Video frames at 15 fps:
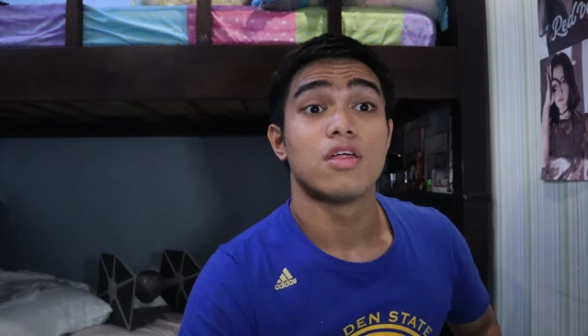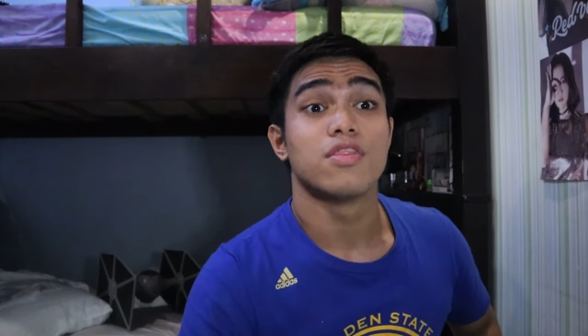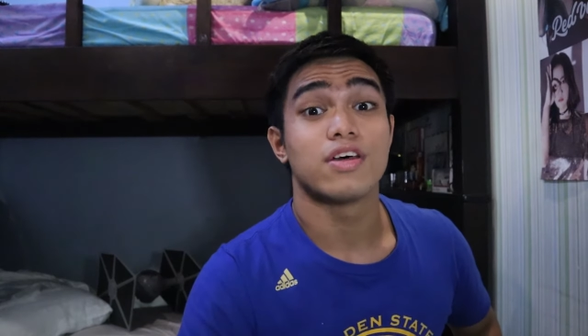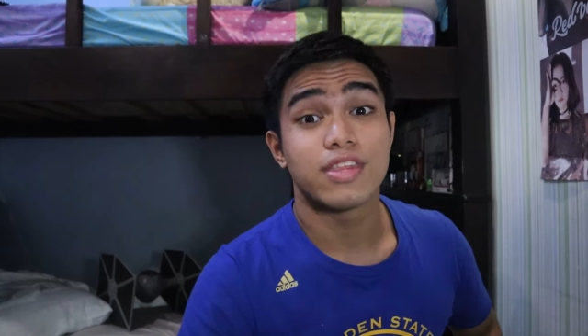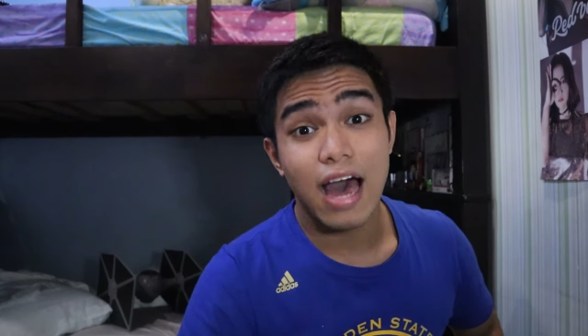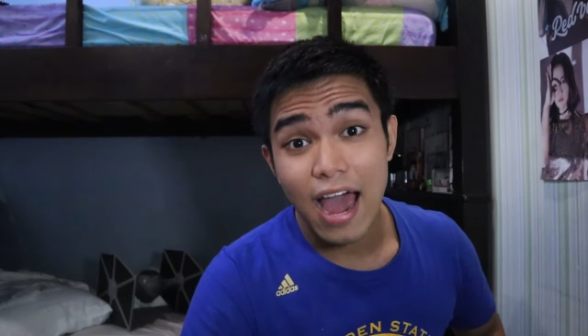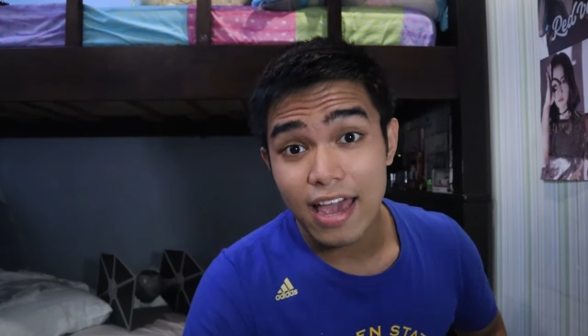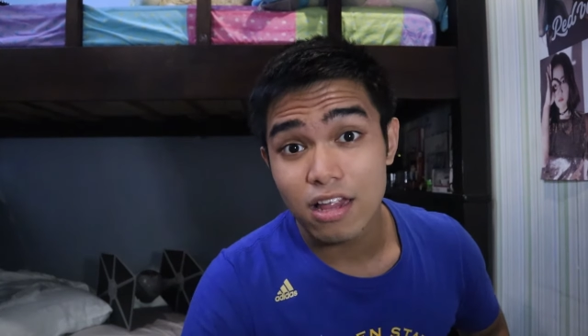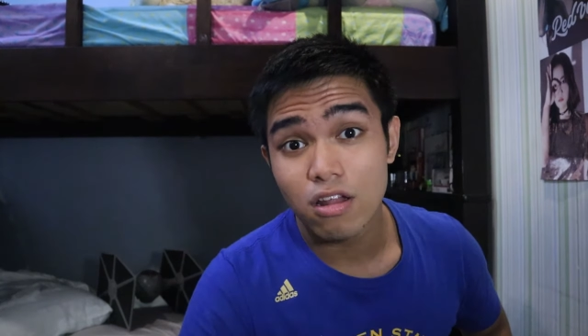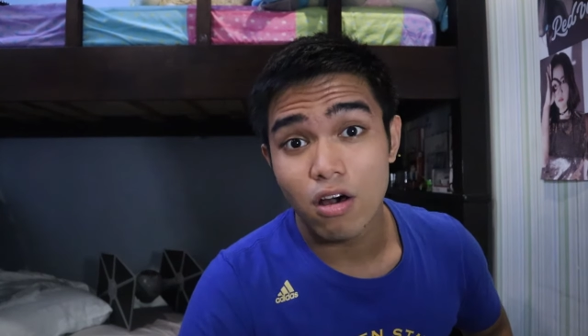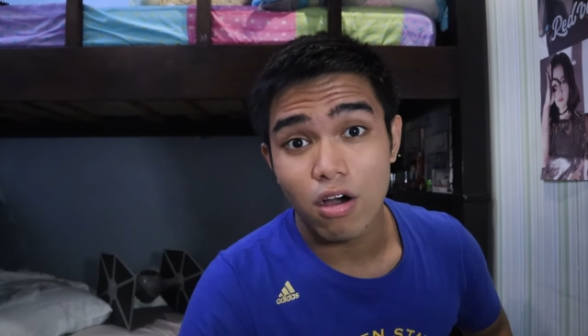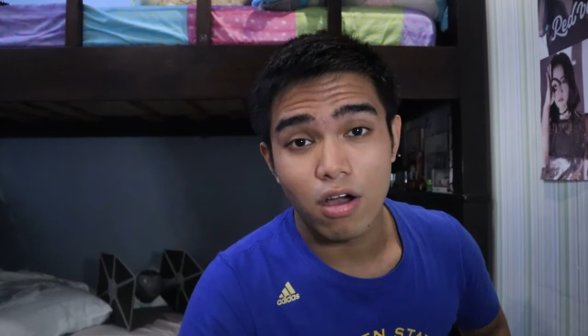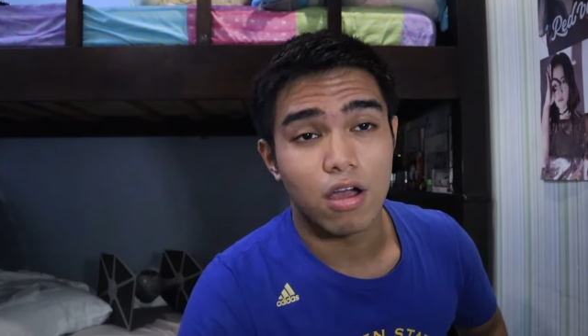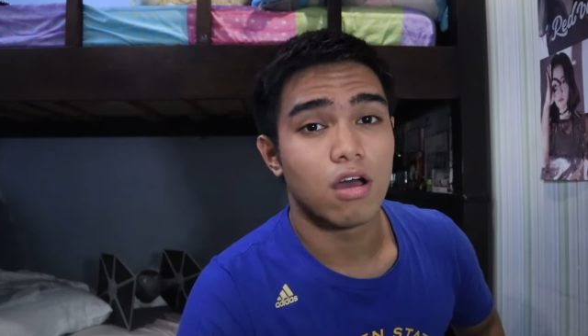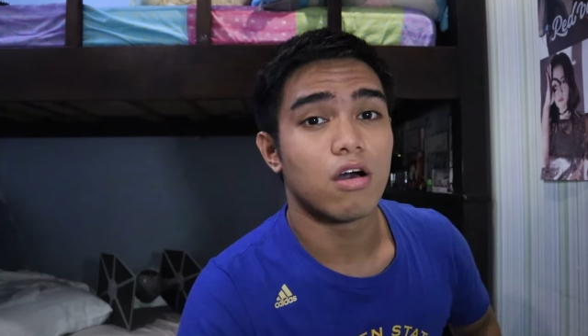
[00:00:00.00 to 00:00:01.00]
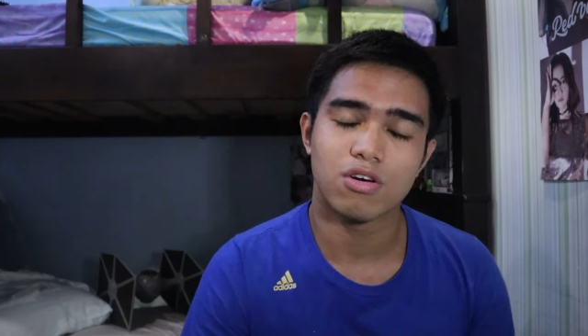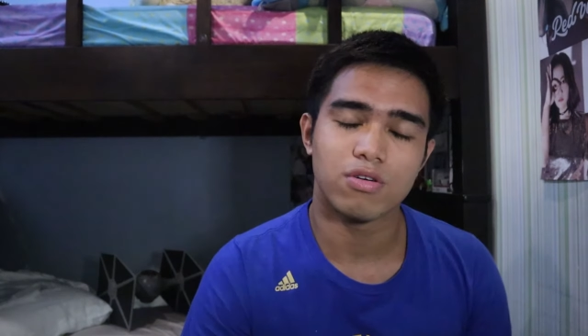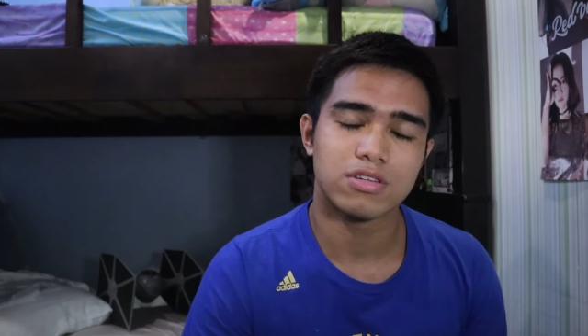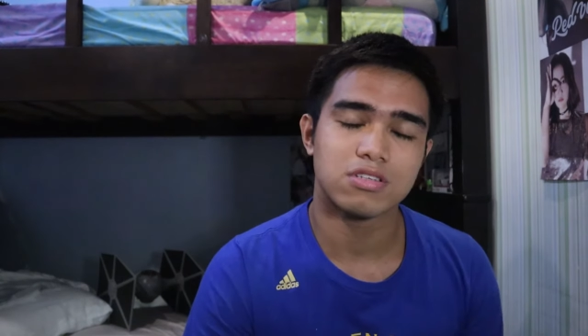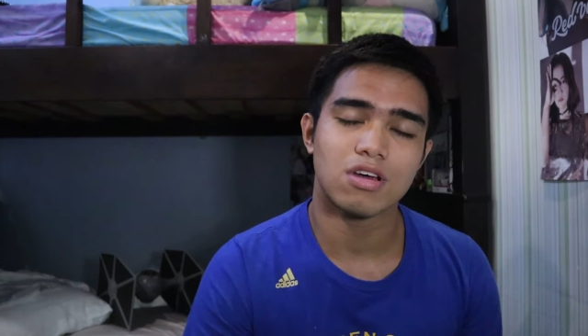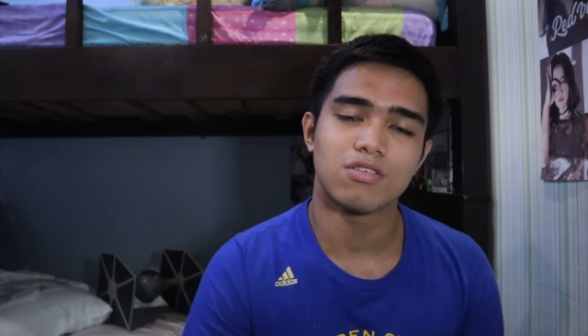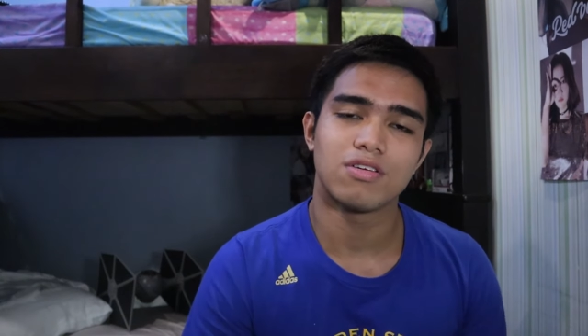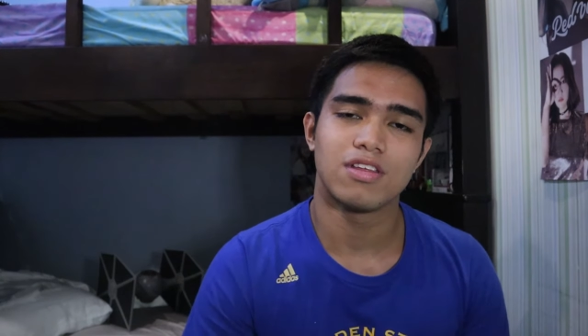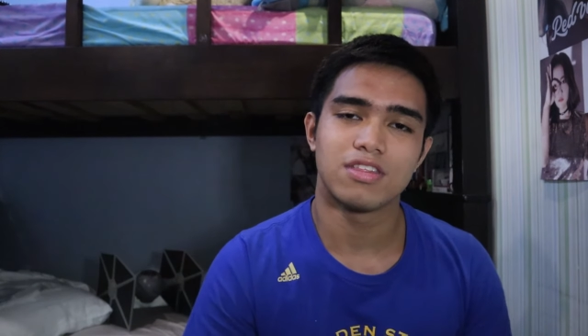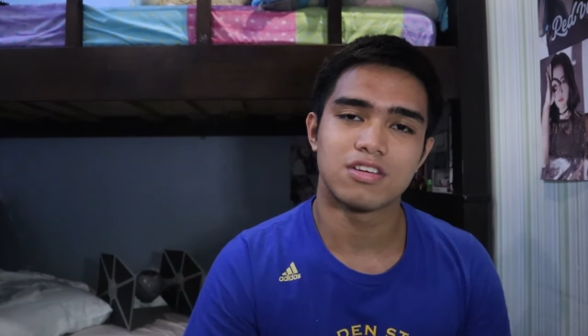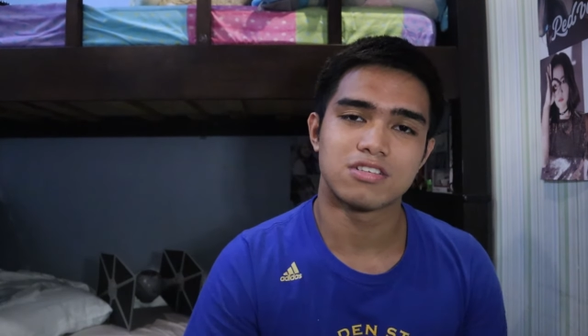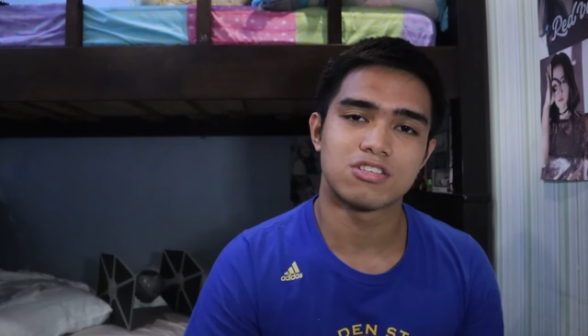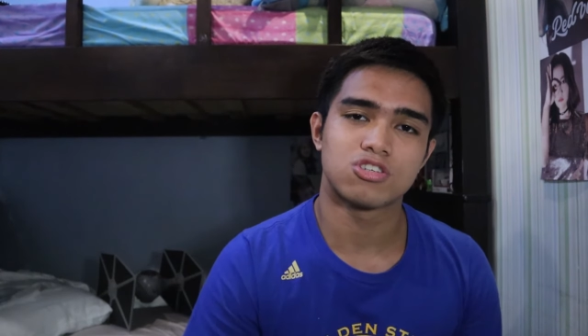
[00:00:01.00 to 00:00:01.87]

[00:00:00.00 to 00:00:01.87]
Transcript: The dialogue, no, it's not really the